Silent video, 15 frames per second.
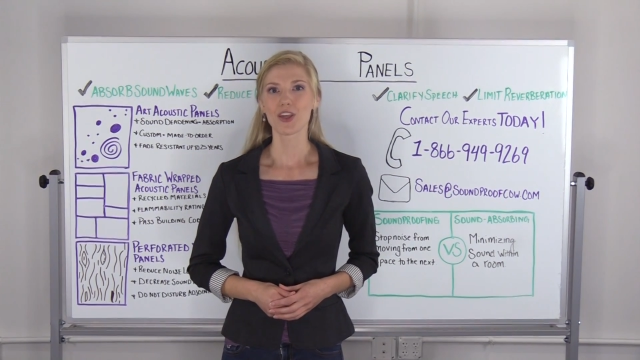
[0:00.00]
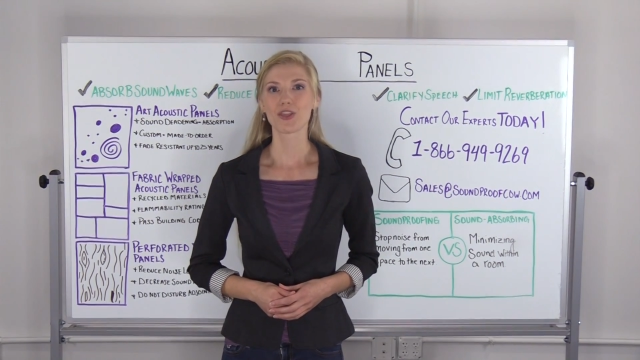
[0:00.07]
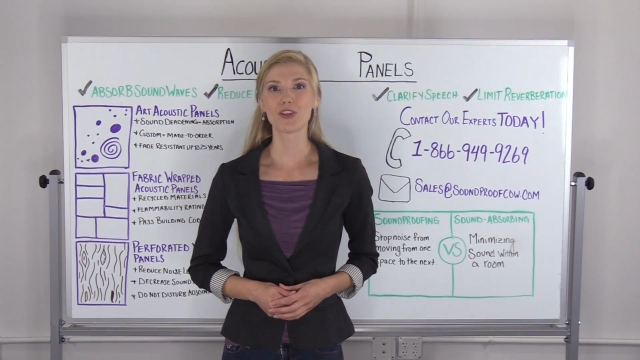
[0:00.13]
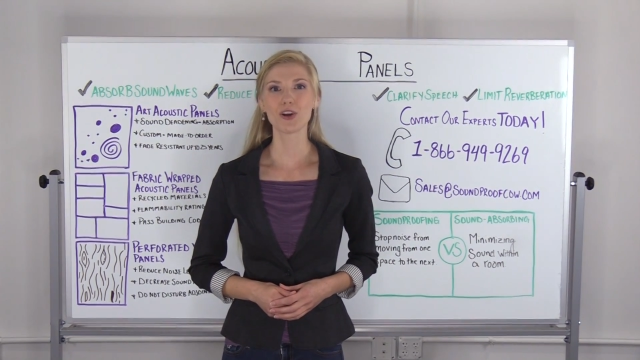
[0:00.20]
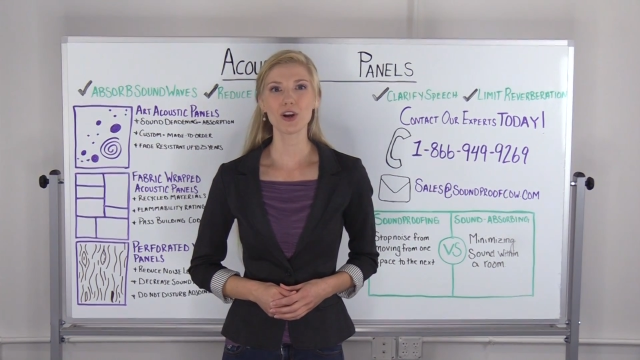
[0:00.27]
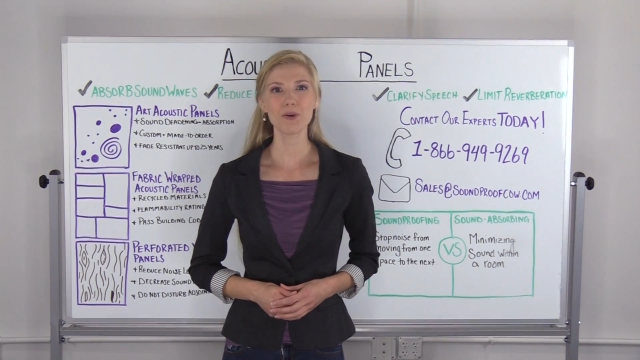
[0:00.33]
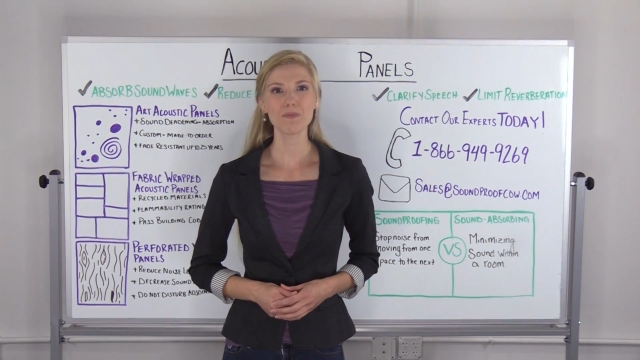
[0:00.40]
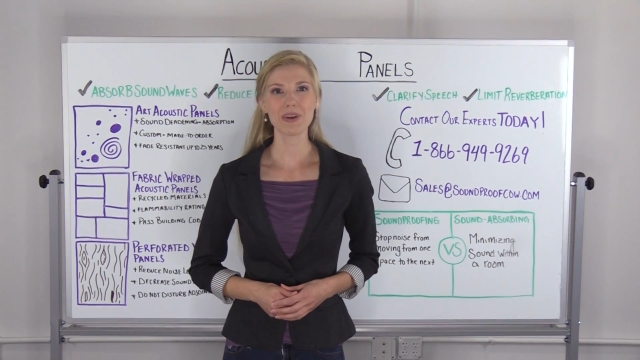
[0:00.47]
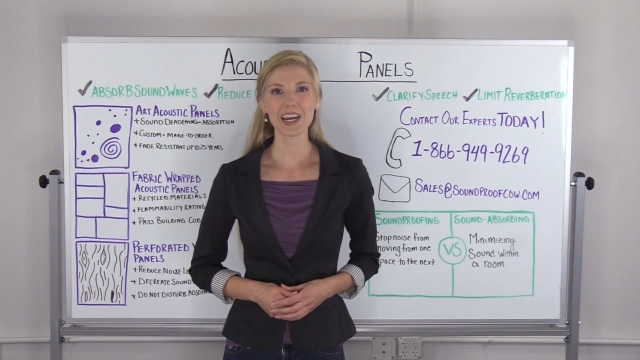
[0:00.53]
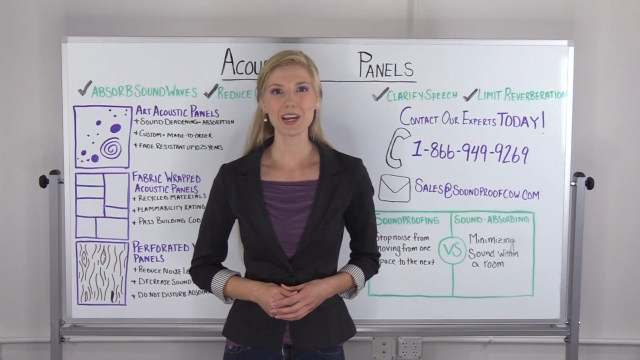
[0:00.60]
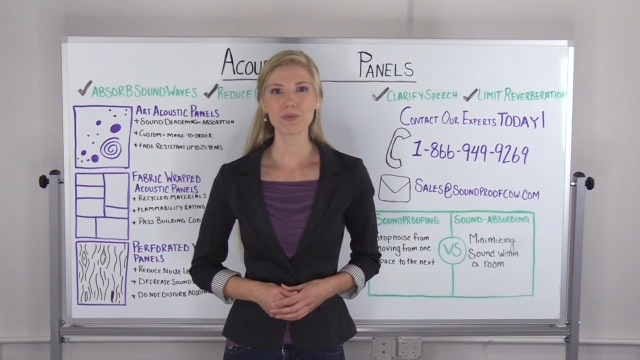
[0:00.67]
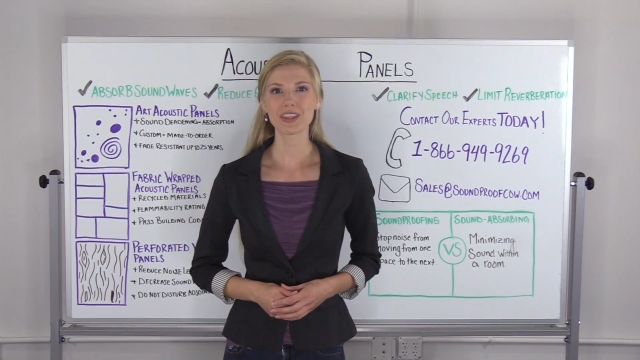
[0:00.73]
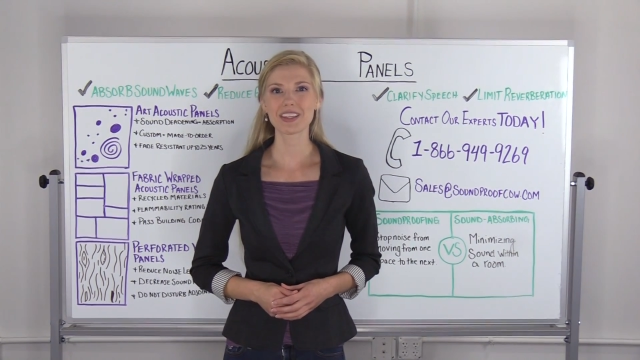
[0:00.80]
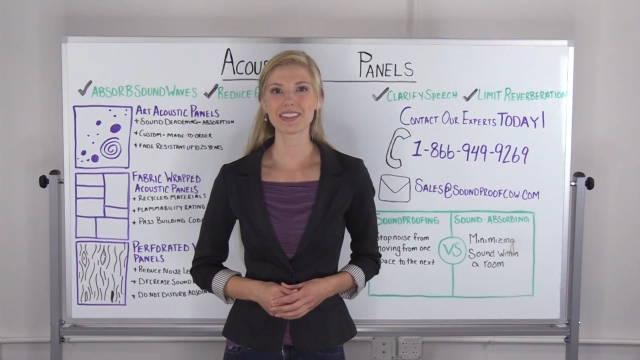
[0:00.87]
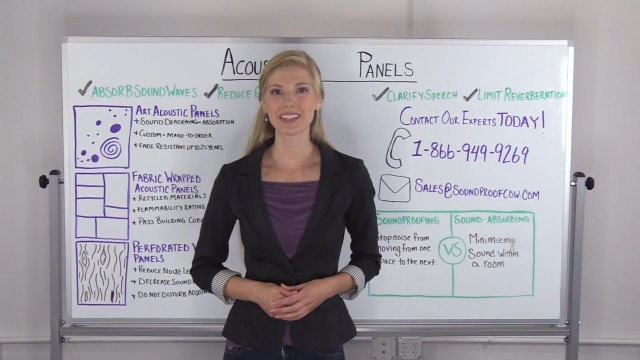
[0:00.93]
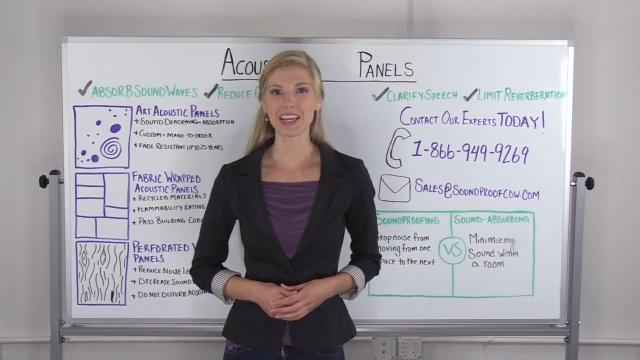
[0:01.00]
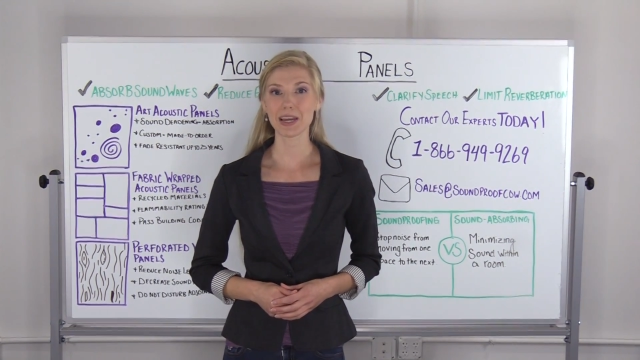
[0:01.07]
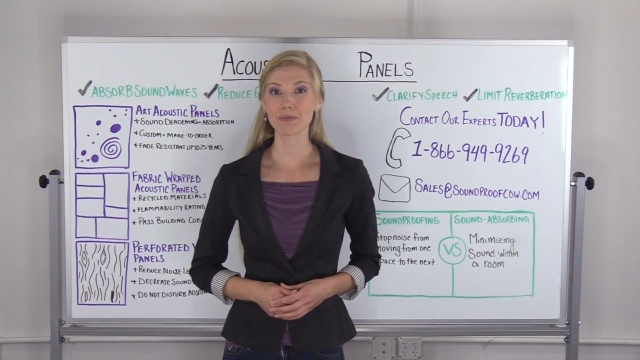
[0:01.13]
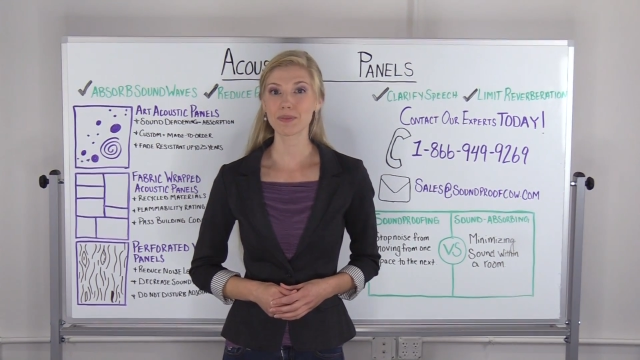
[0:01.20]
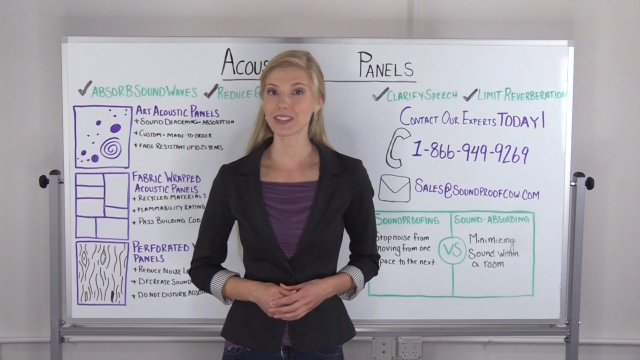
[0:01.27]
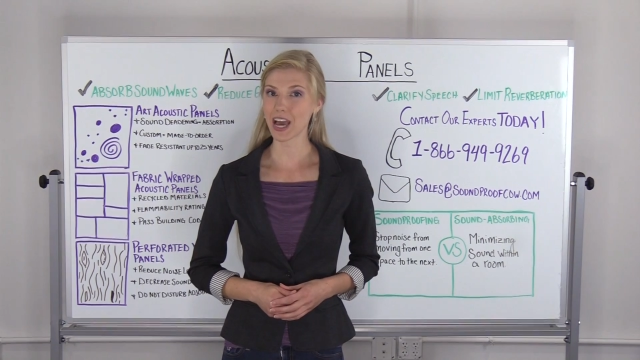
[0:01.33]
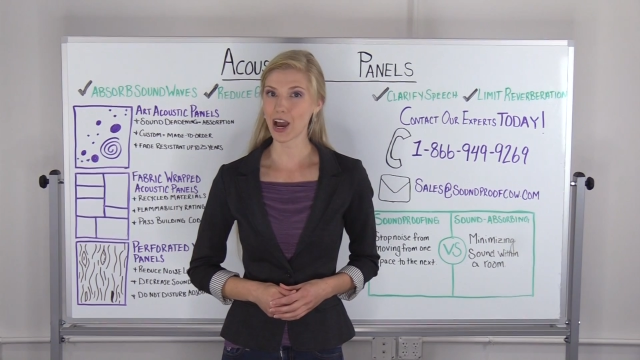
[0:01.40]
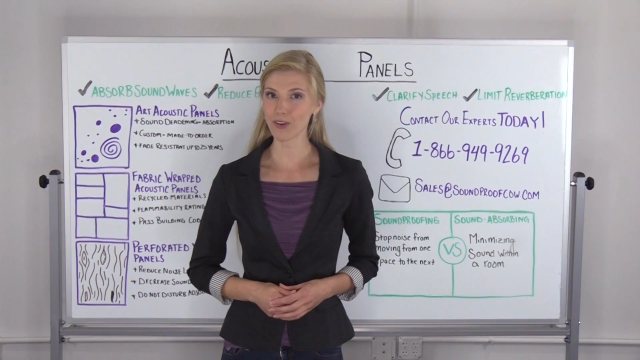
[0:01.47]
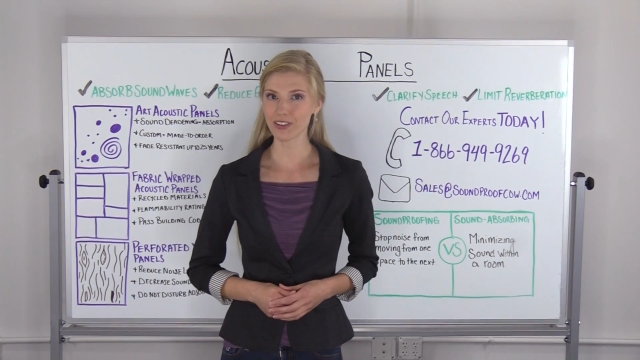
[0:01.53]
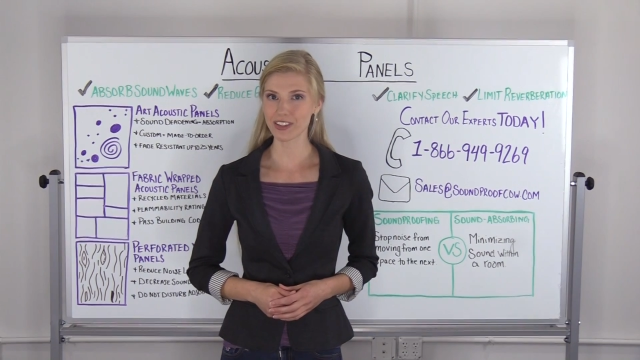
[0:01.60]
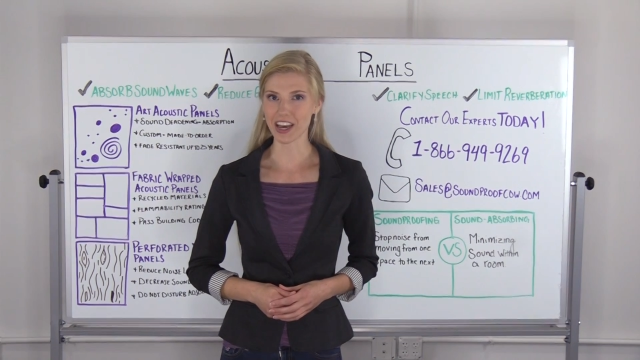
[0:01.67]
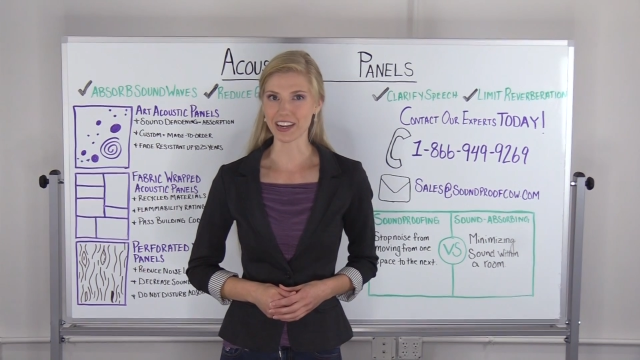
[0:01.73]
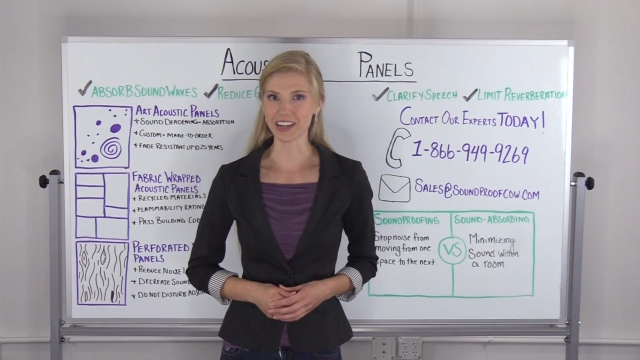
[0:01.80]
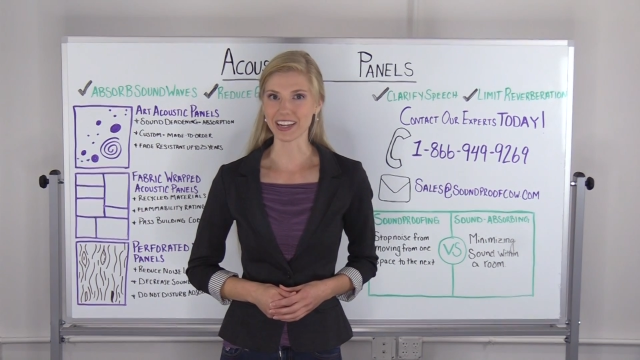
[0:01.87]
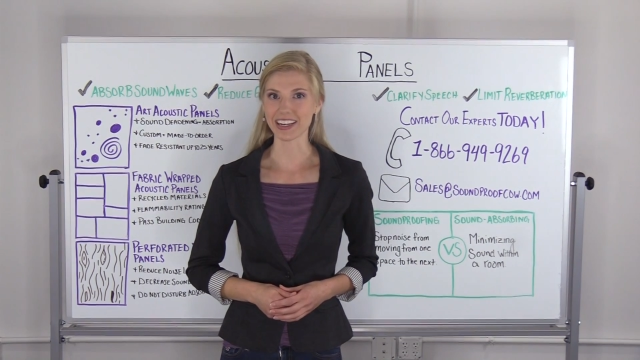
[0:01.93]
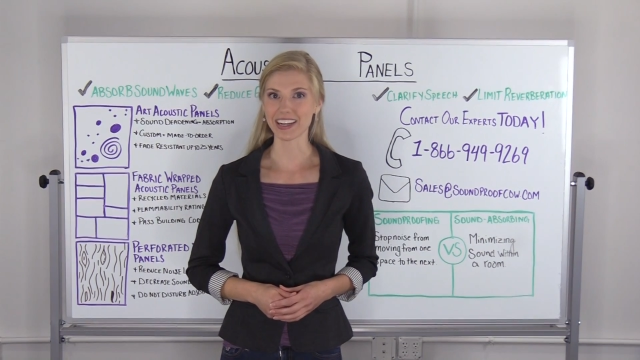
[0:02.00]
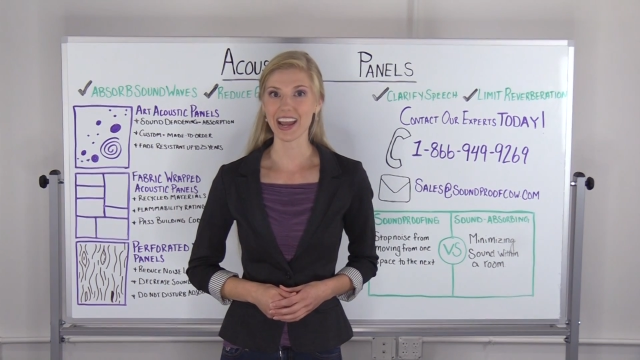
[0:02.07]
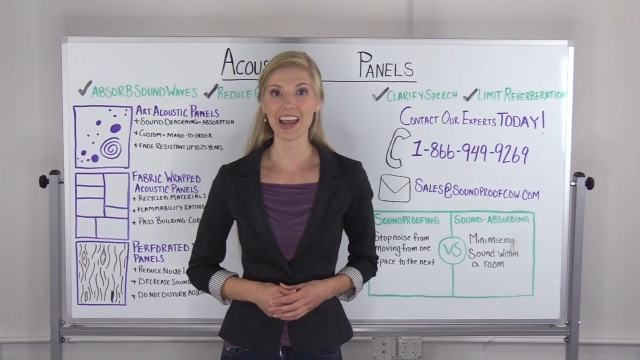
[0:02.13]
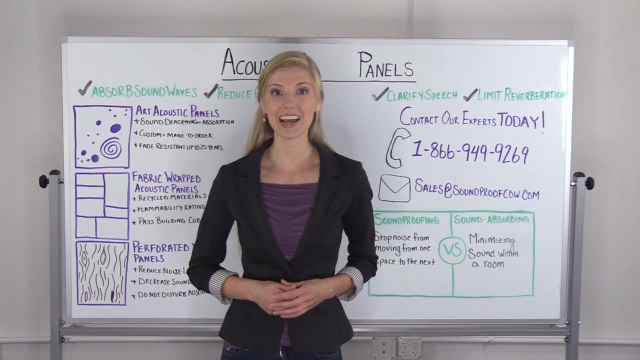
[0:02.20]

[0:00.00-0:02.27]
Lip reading: They're made with the same sound deadening